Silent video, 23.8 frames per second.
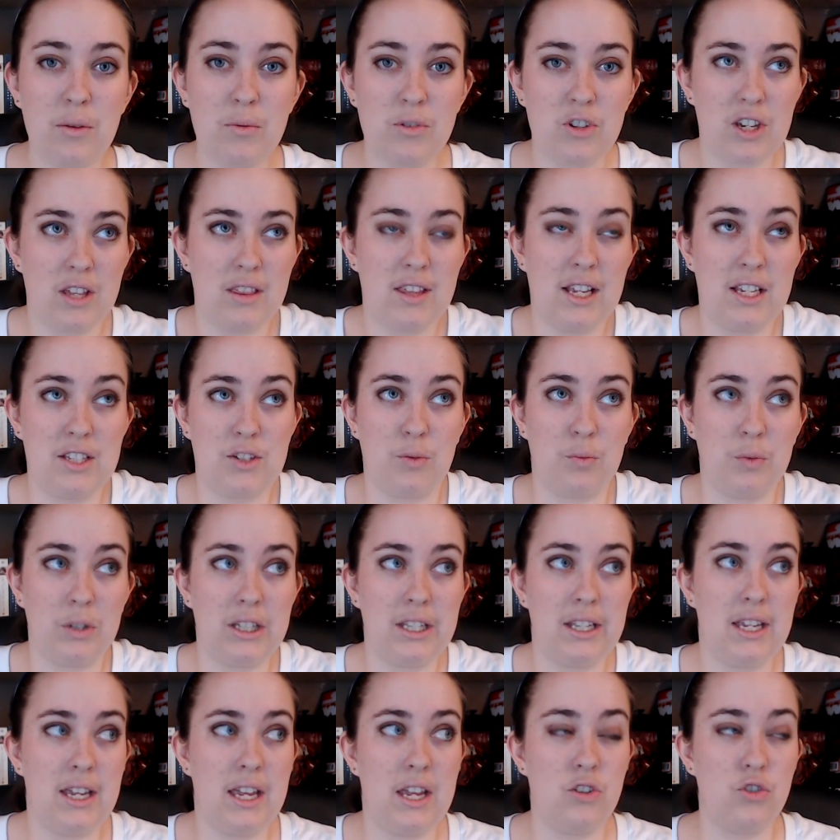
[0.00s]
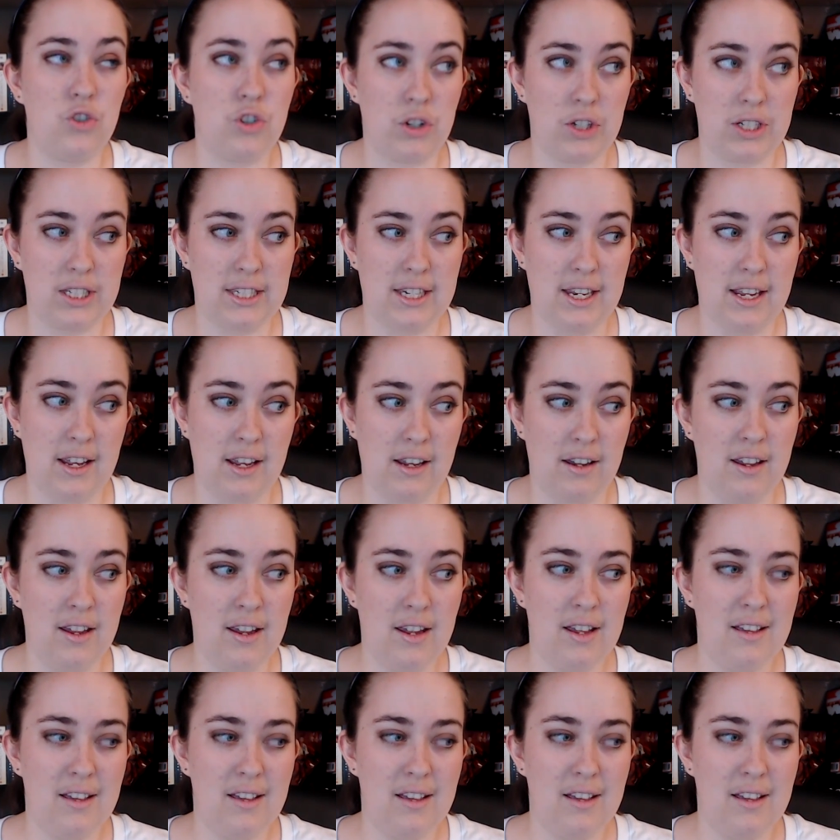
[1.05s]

which I think is a really interesting